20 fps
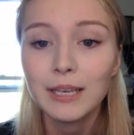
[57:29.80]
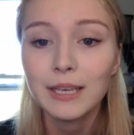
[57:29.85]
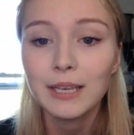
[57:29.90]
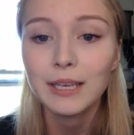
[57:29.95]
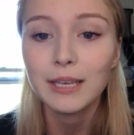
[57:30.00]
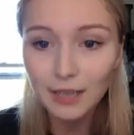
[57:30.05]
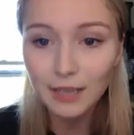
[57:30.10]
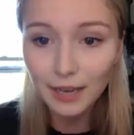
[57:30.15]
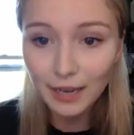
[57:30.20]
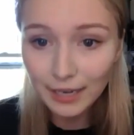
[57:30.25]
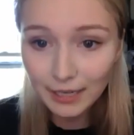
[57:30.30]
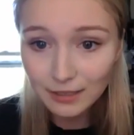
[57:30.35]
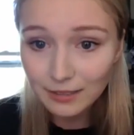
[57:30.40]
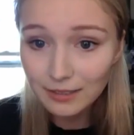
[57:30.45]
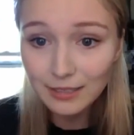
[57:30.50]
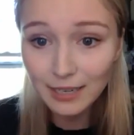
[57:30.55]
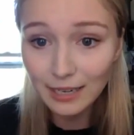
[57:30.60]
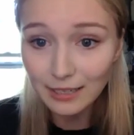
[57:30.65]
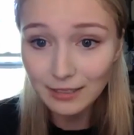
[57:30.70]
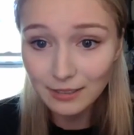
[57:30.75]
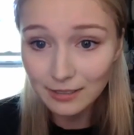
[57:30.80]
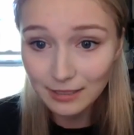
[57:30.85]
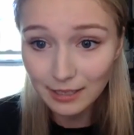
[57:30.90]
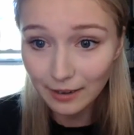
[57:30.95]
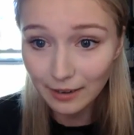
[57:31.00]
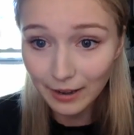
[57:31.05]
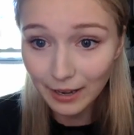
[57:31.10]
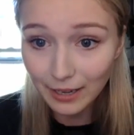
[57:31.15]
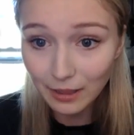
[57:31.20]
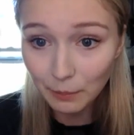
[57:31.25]
It is besides
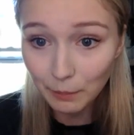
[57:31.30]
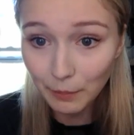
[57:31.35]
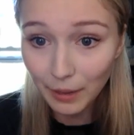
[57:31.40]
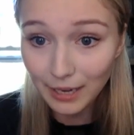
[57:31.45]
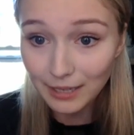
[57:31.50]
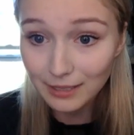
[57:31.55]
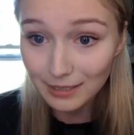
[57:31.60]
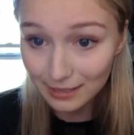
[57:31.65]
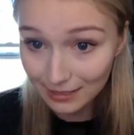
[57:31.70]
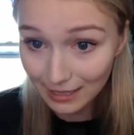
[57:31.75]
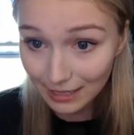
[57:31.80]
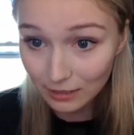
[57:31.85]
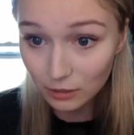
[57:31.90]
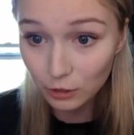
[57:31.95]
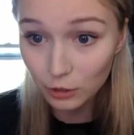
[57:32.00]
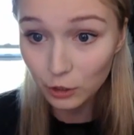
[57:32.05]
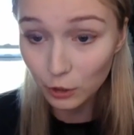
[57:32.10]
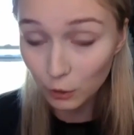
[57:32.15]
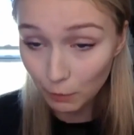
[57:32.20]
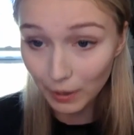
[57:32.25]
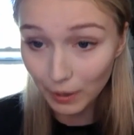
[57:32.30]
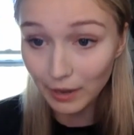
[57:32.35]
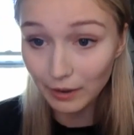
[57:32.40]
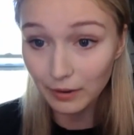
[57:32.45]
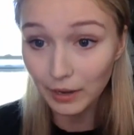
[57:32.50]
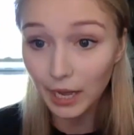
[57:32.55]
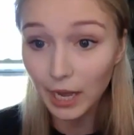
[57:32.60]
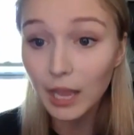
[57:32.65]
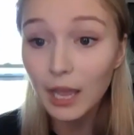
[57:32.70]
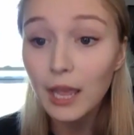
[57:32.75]
necessary that my successor should
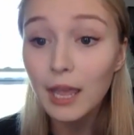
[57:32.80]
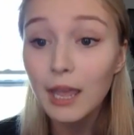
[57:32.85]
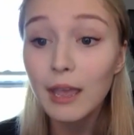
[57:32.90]
marry,